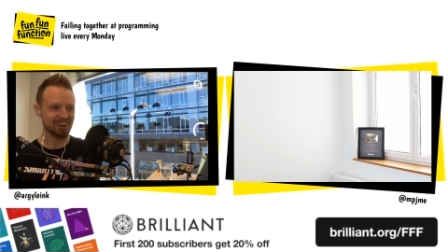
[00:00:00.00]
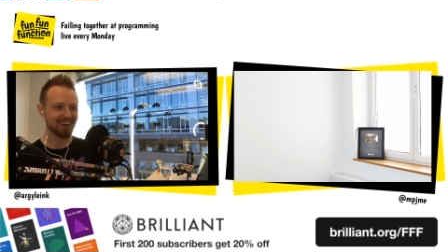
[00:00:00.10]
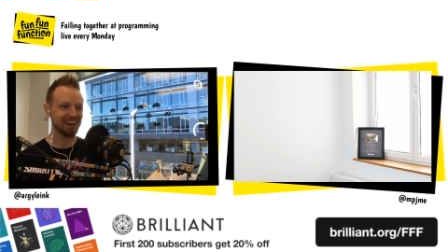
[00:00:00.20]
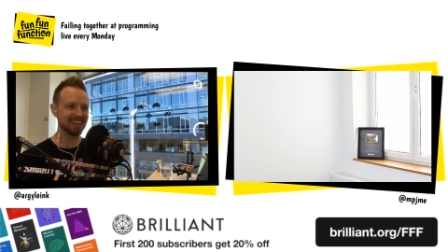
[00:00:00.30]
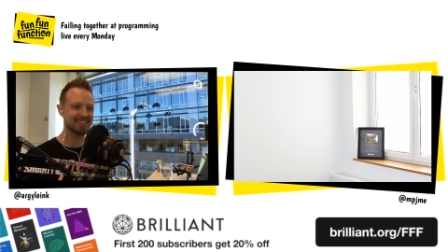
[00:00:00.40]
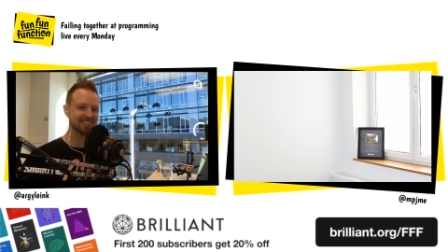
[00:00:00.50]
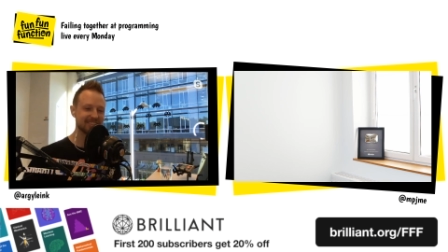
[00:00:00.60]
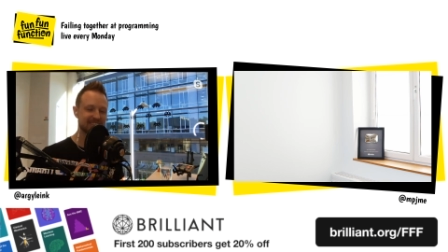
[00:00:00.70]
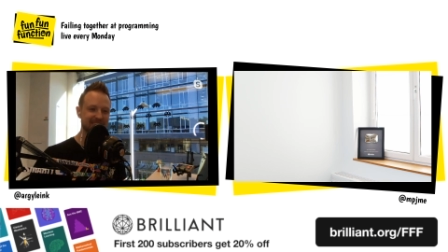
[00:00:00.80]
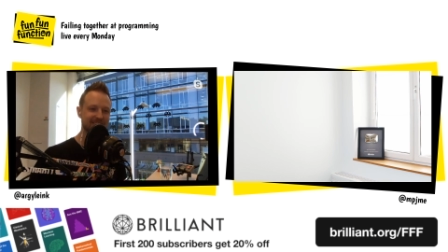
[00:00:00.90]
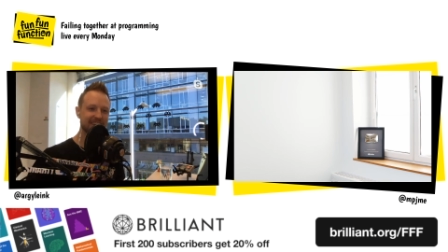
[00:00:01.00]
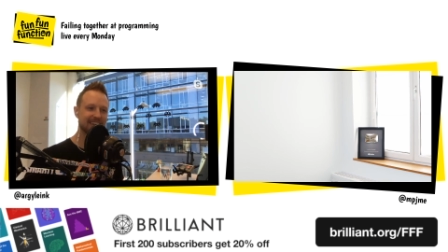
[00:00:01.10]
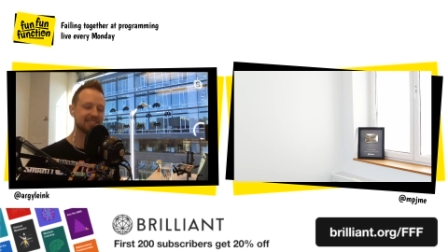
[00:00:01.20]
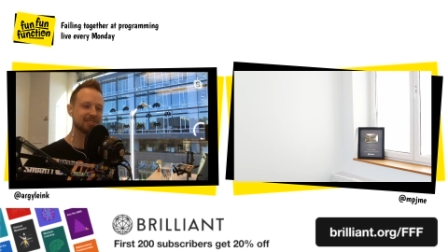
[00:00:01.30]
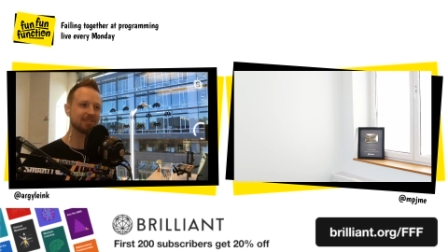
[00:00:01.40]
no, I like C S S and
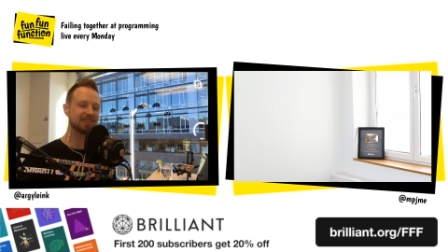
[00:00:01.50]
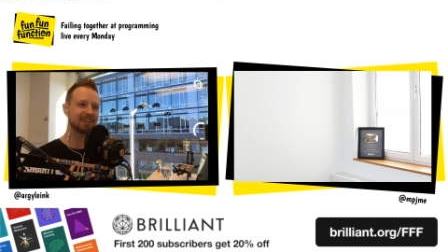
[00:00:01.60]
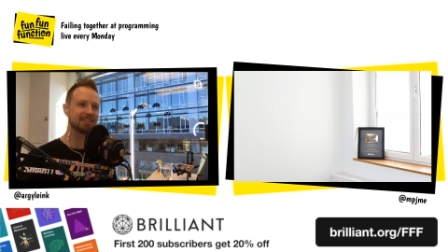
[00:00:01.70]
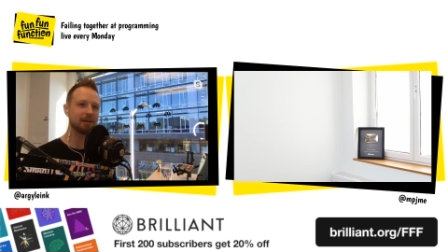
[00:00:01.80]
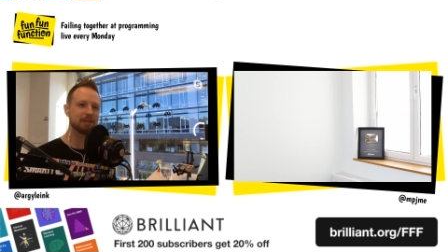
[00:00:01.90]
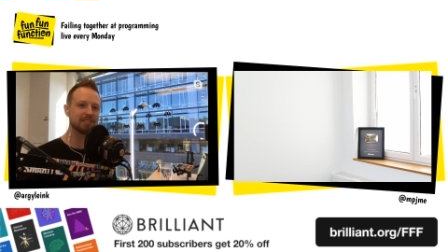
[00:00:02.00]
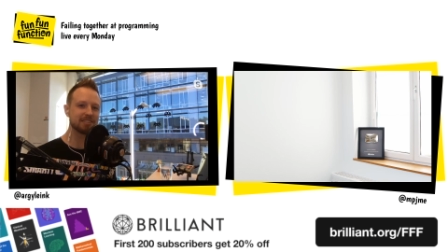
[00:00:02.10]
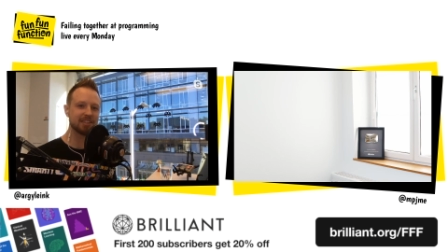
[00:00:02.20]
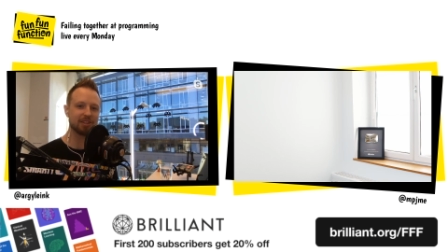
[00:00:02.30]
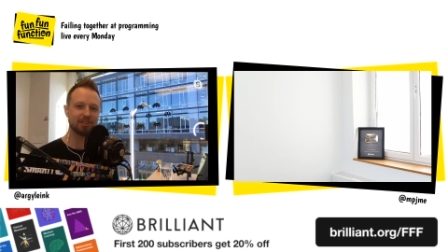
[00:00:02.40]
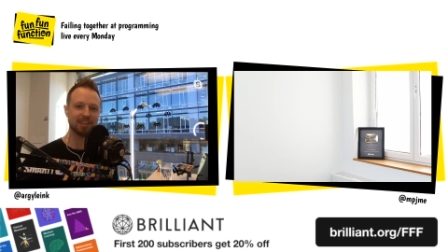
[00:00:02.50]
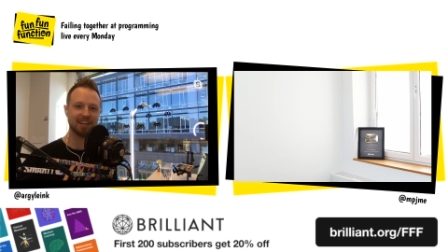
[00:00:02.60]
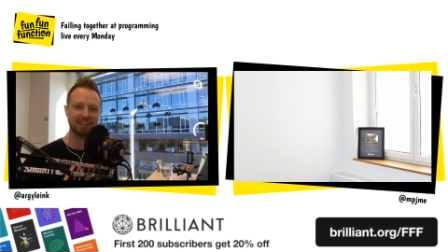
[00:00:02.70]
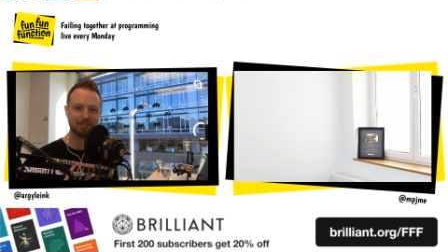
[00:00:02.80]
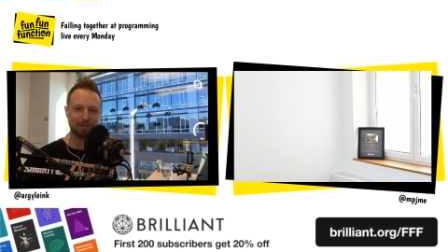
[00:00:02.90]
J S. So, I, I mean, this is the other thing
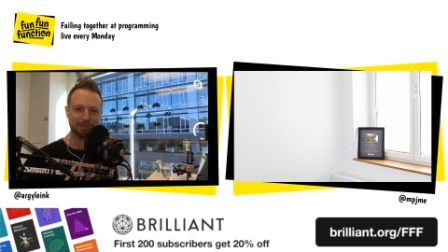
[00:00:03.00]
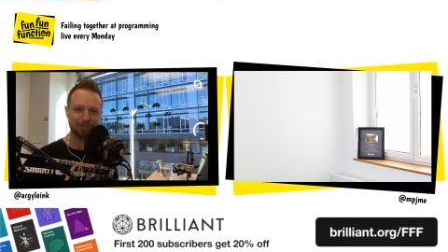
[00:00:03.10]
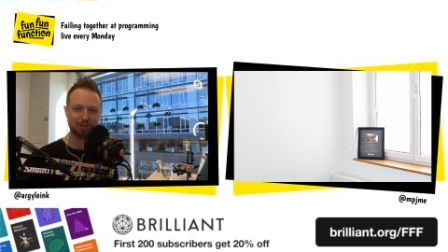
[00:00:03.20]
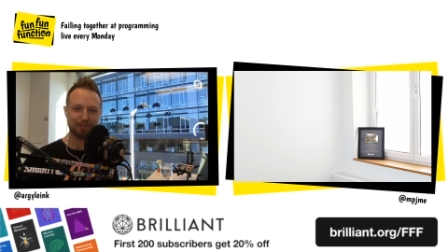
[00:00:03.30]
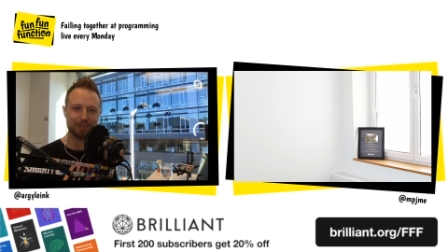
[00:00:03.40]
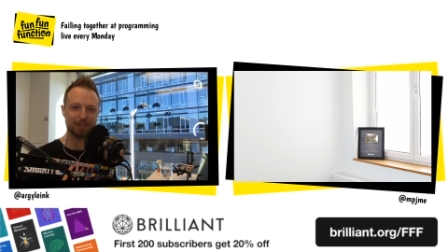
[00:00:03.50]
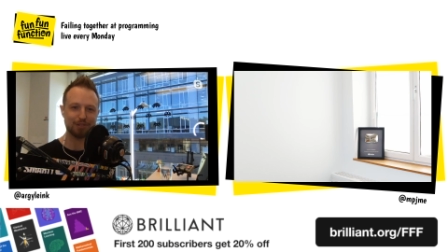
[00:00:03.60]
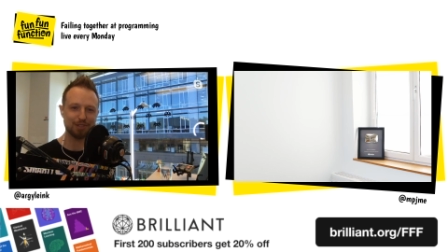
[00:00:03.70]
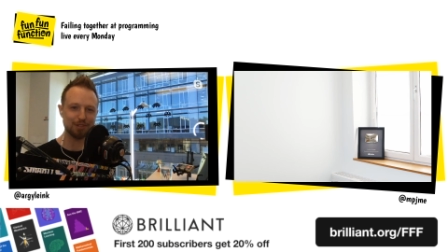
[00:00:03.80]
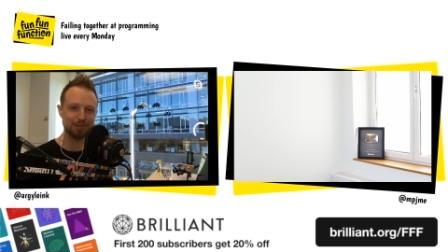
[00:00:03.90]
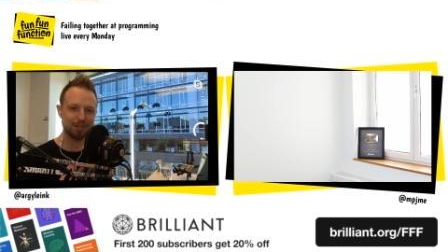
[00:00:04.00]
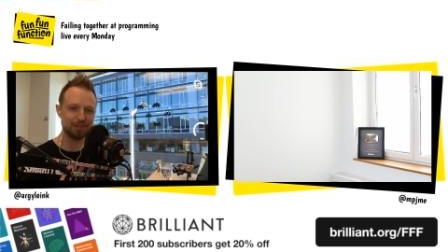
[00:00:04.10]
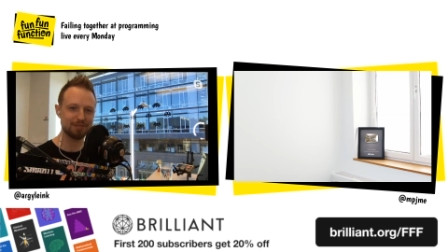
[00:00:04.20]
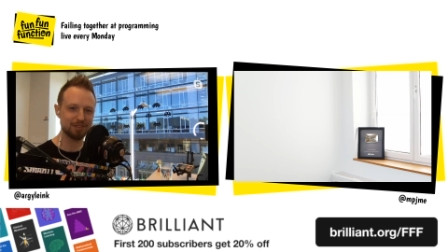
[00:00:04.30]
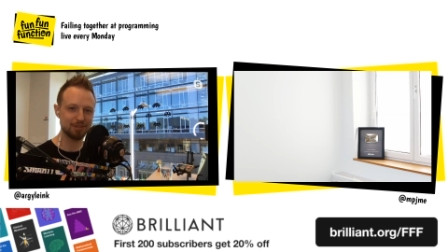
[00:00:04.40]
I liked about your early videos, too. You
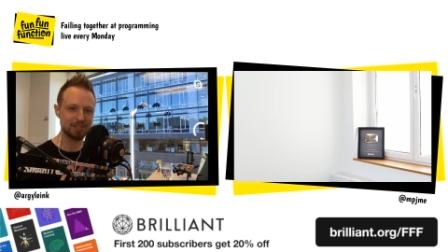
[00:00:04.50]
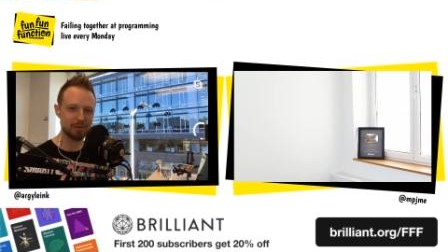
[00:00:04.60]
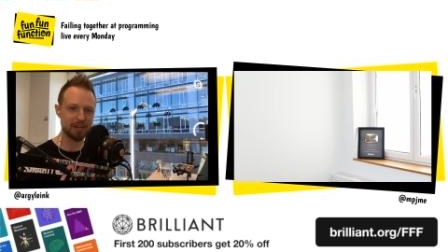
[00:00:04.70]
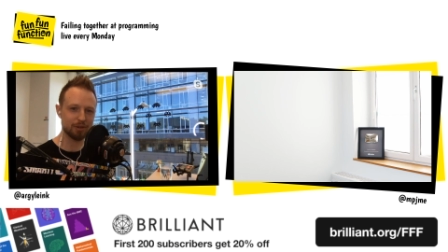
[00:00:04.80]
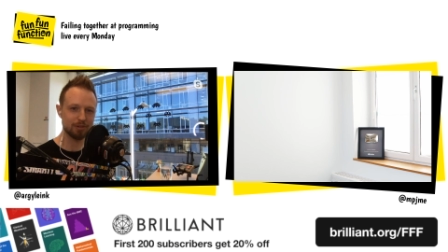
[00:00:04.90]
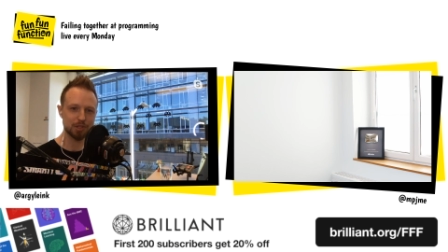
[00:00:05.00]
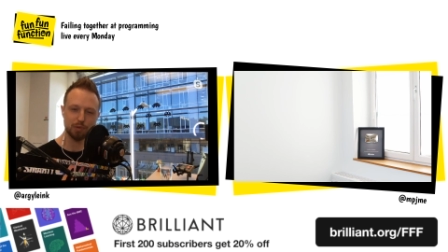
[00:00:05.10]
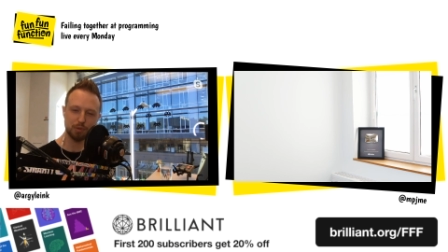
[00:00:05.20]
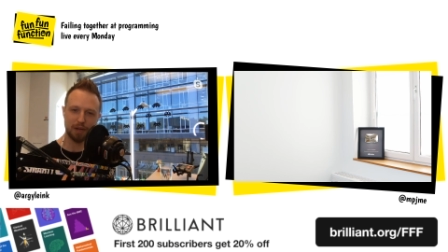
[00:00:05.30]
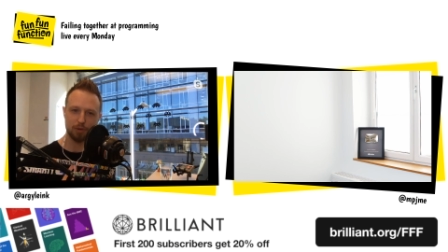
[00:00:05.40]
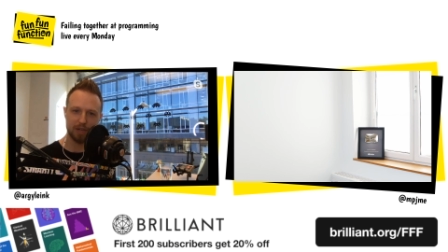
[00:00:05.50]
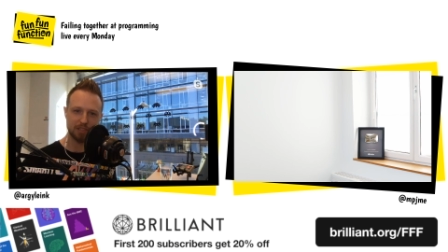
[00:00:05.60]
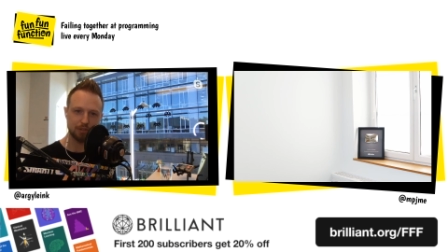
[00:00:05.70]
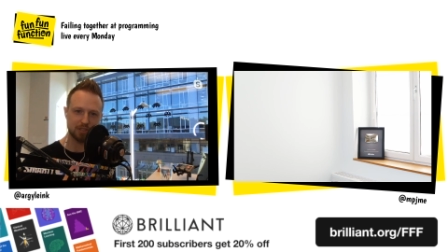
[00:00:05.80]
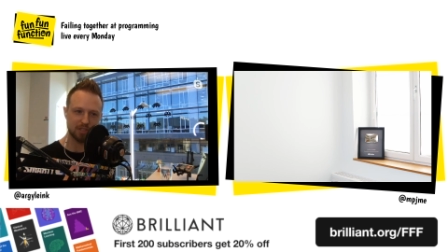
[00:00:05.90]
don't use semicolons, which, by the way,
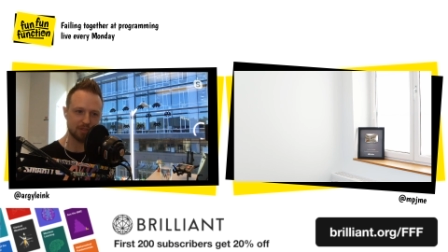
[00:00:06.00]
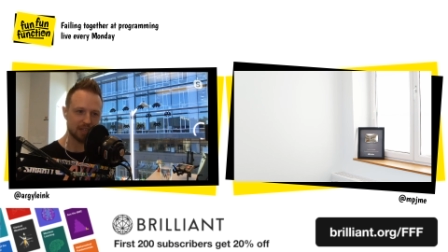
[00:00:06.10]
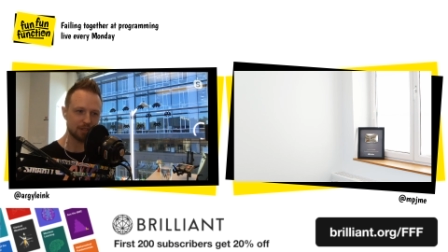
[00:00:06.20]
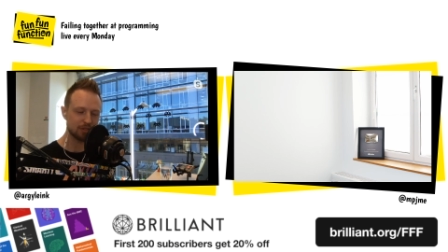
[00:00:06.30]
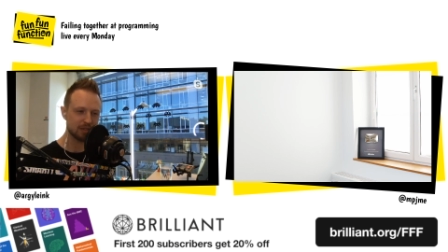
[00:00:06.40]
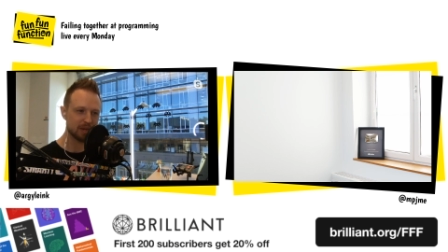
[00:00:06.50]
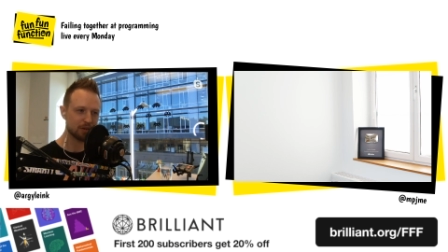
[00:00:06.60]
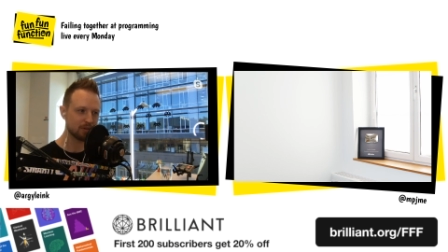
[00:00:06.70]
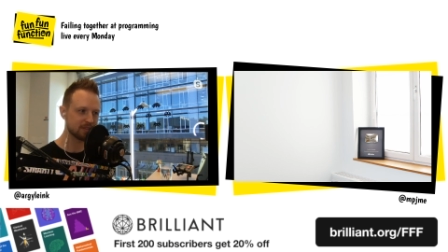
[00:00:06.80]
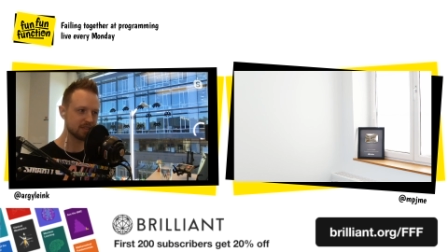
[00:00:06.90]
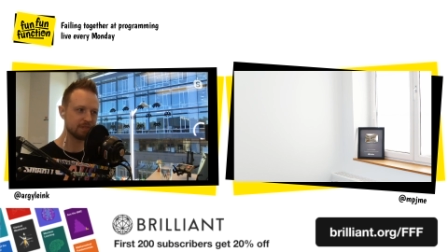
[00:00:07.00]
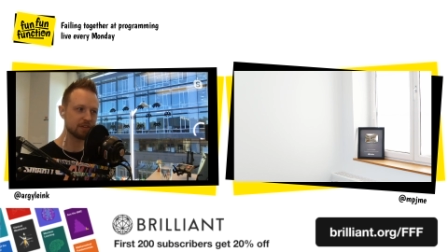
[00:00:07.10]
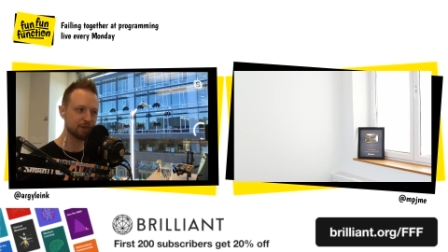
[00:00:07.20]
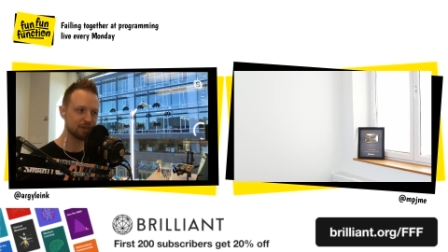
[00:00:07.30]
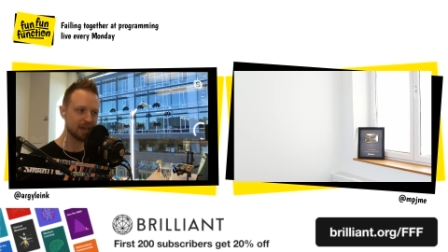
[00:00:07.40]
do you still not use semicolons, uh,
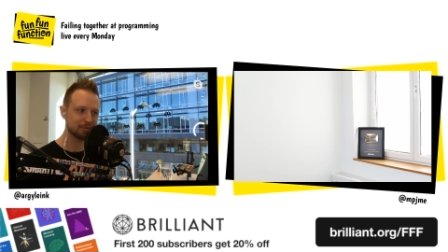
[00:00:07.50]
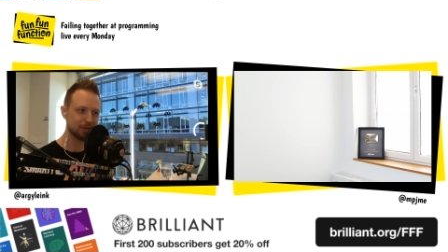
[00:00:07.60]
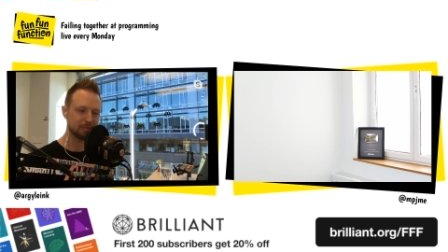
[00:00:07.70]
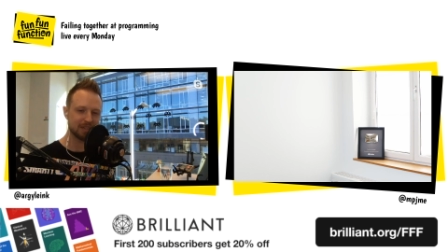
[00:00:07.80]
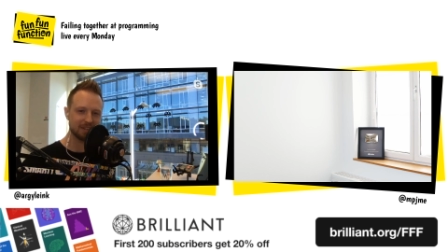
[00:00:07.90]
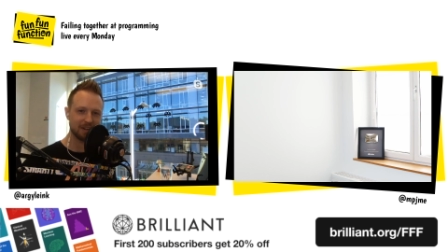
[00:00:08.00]
even if you're TypeScripting?